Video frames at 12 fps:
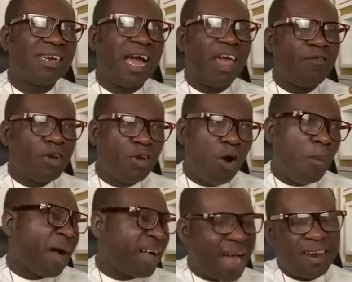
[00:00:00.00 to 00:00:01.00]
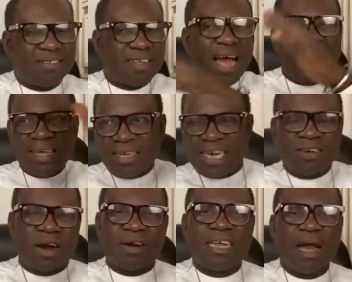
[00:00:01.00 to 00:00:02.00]
Now, even though my kind of side
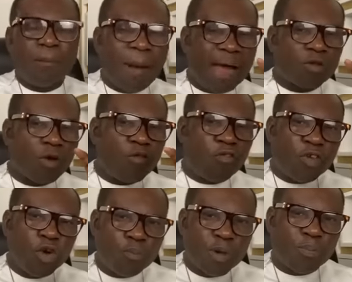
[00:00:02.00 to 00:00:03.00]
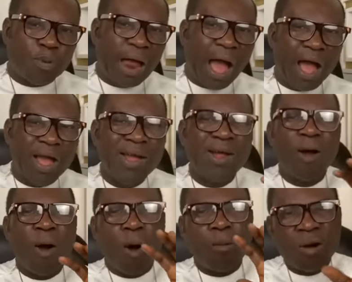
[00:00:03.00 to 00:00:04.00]
generally, there but some few people are
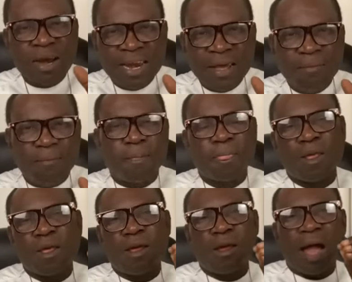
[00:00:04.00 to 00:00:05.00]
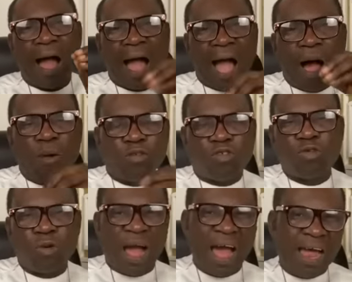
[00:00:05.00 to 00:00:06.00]
omuning how
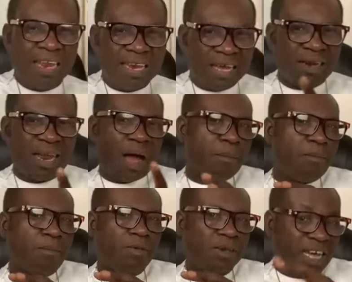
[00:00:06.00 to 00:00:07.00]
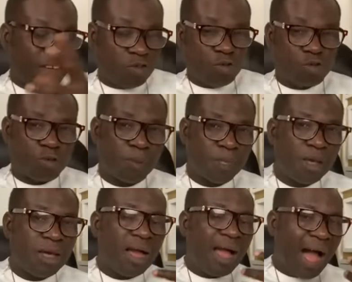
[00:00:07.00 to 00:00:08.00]
to handle issues,
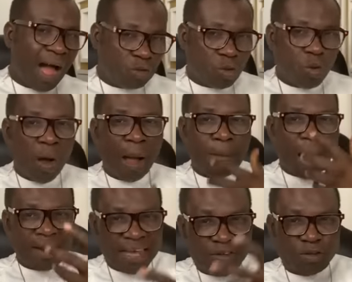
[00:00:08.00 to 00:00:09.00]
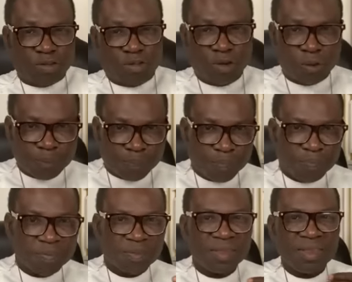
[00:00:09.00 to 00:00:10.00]
how to go about issues, you know,
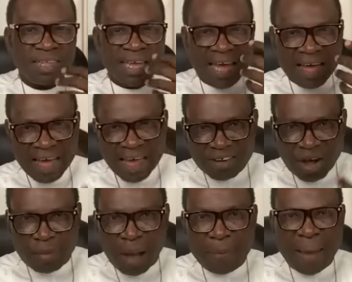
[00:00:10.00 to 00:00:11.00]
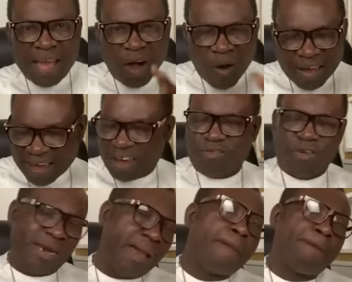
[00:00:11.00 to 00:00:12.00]
and no matter be okay
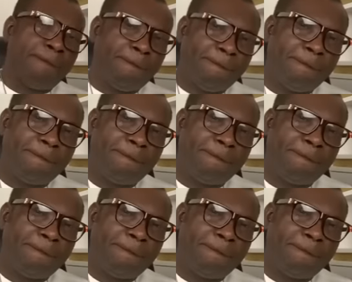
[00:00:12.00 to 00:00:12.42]
for them.